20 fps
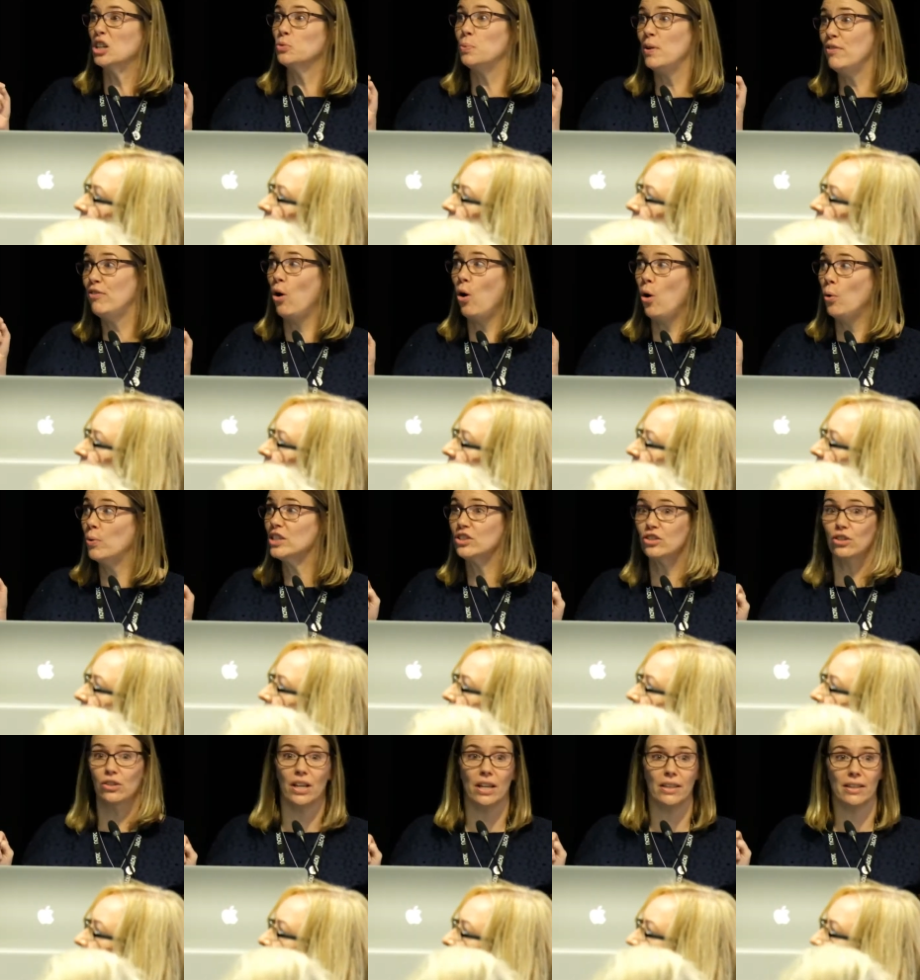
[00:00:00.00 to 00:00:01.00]
Because we've
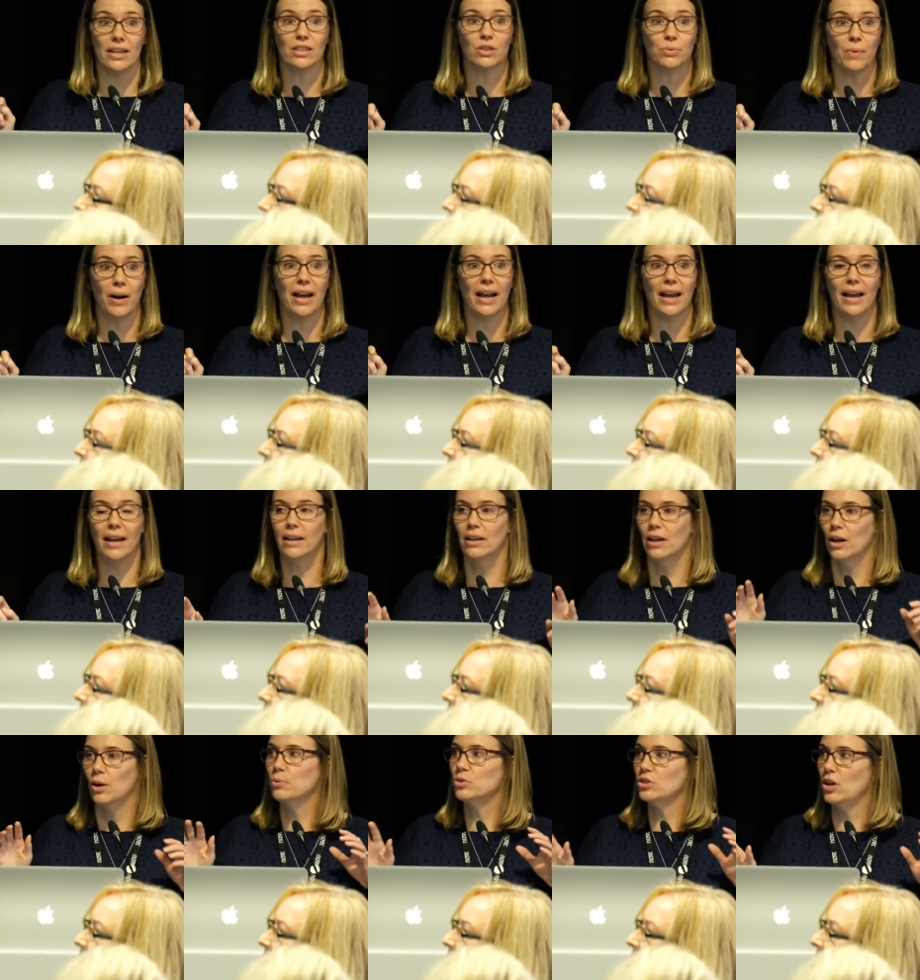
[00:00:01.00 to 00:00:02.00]
always done it this
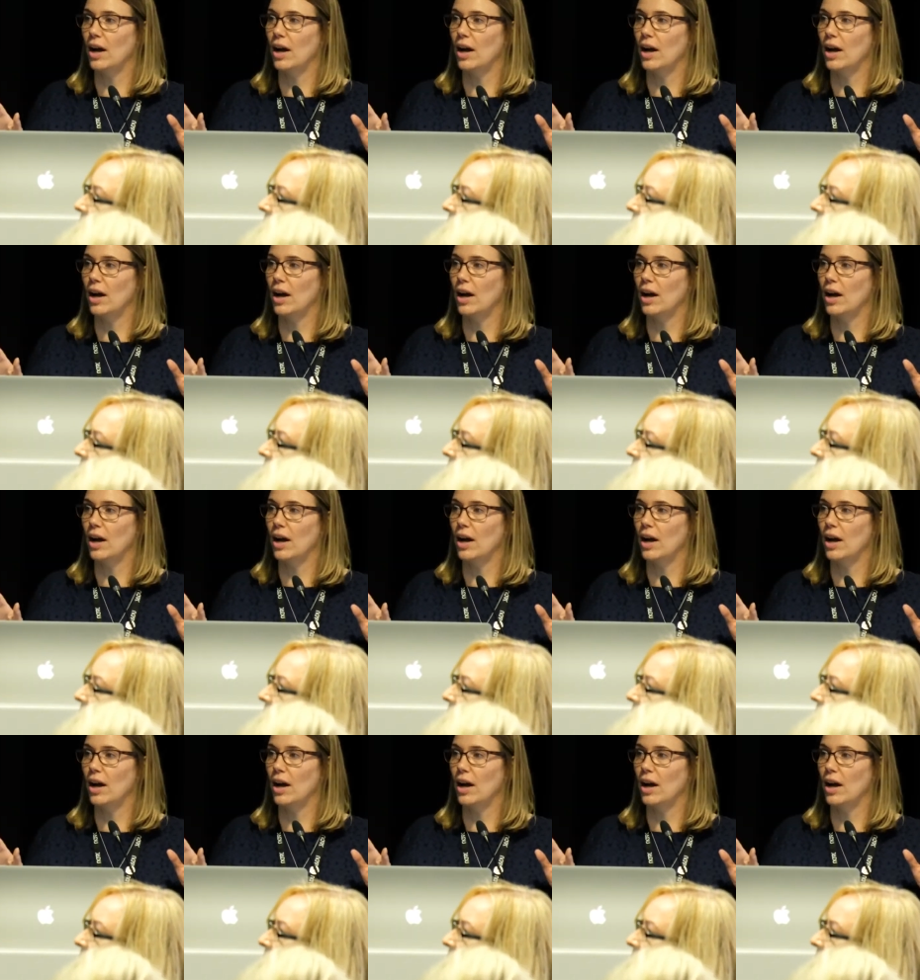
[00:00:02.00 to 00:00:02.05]
way